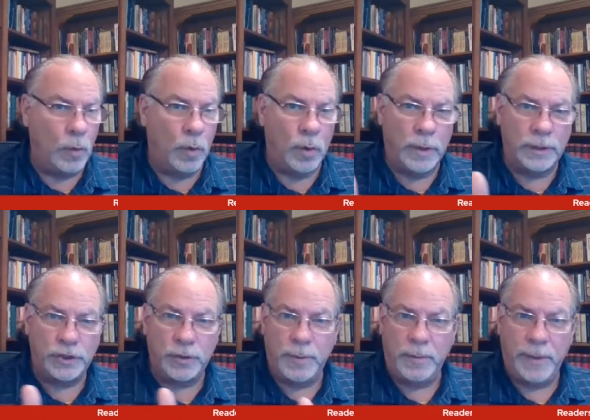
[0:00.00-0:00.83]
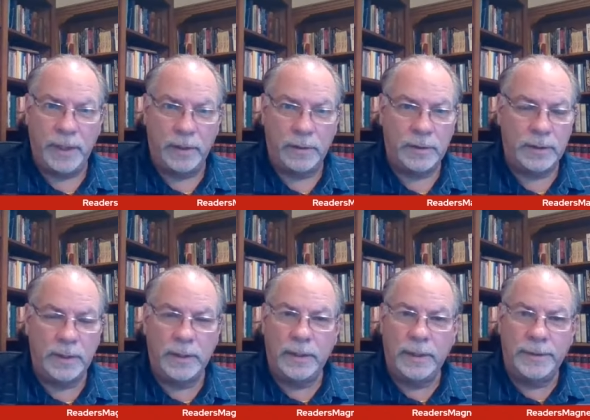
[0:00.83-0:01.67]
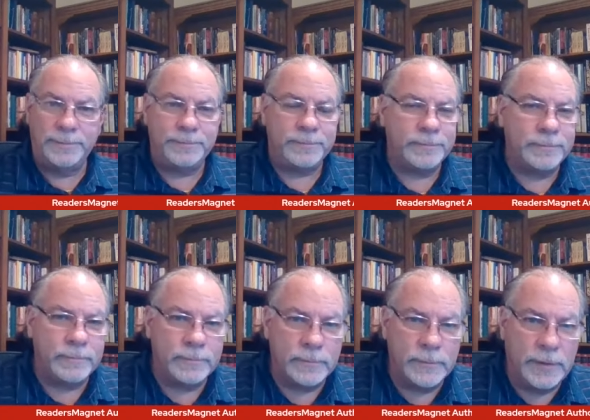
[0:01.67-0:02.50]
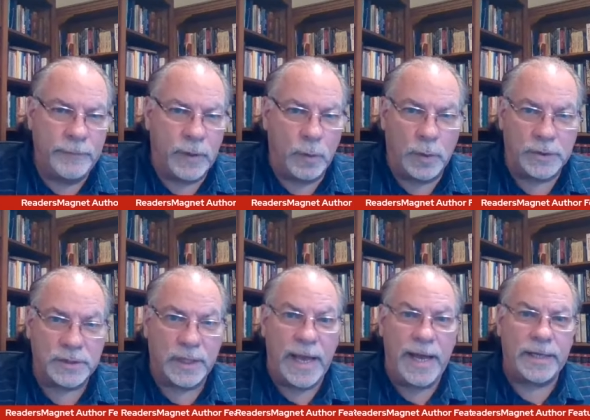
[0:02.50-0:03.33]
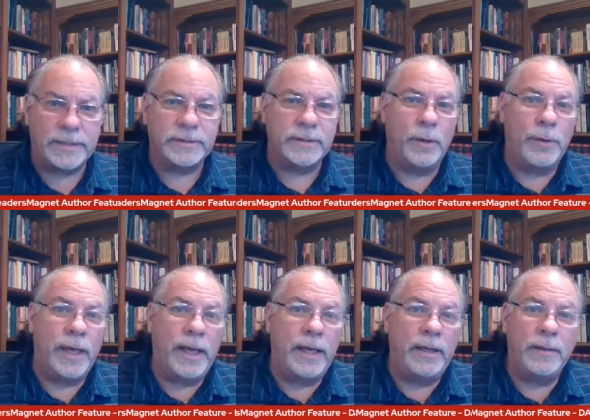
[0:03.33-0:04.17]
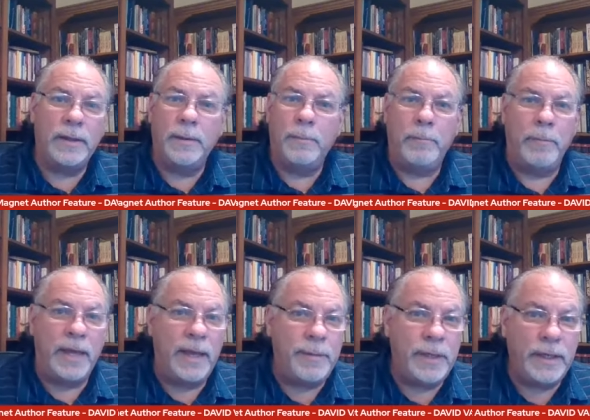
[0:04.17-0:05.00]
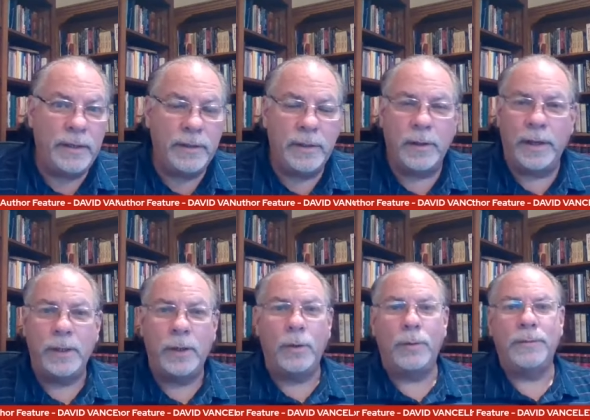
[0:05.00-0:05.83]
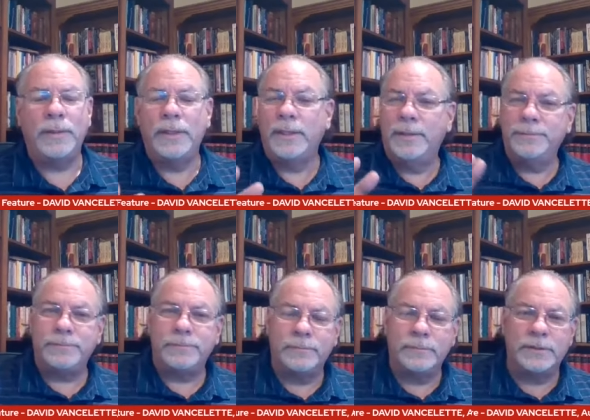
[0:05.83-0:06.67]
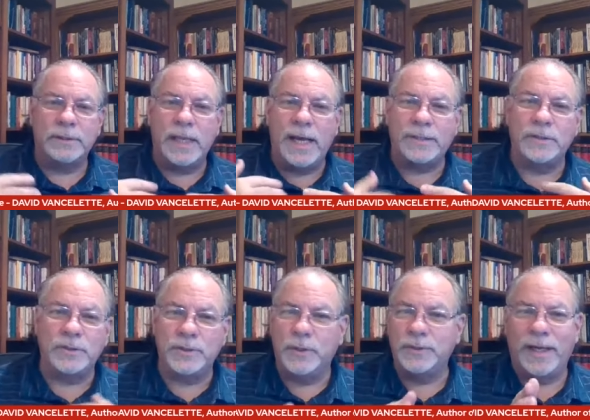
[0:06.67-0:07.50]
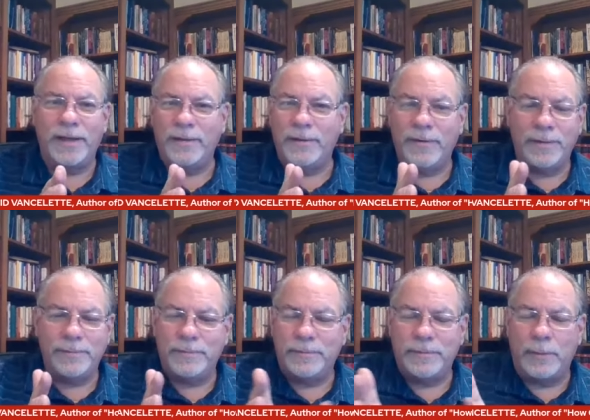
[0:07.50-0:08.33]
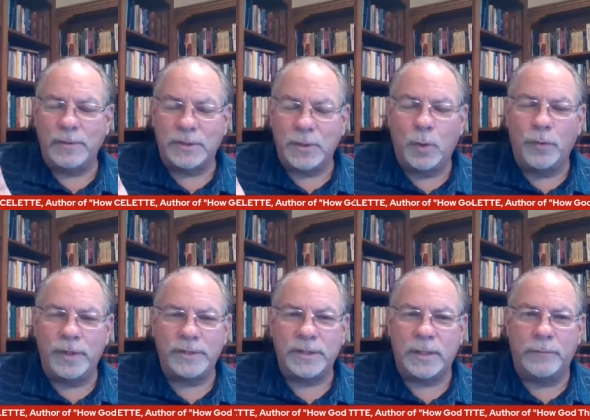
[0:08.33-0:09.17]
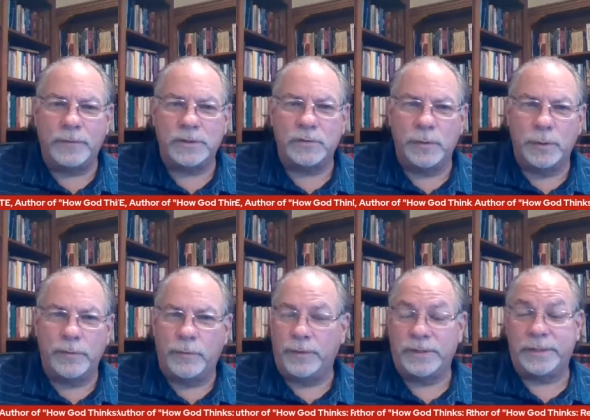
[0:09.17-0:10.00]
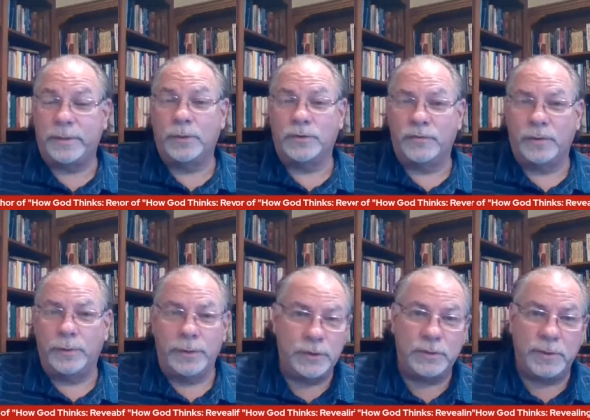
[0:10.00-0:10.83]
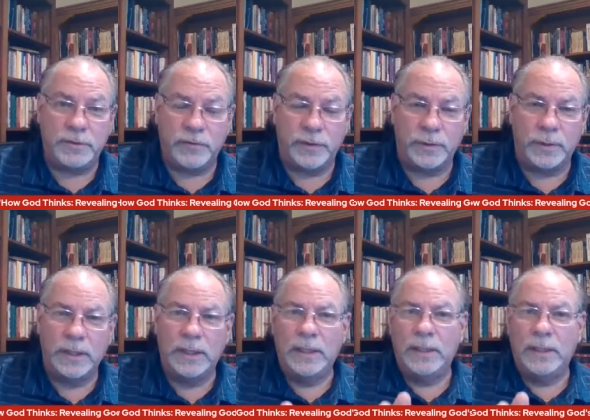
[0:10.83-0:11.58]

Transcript: or it should be male. If you can wear slacks, okay. Maybe you know I know slacks and shirts. I, I, I was told this. I don't know if it's true or it's still true. Used to be true.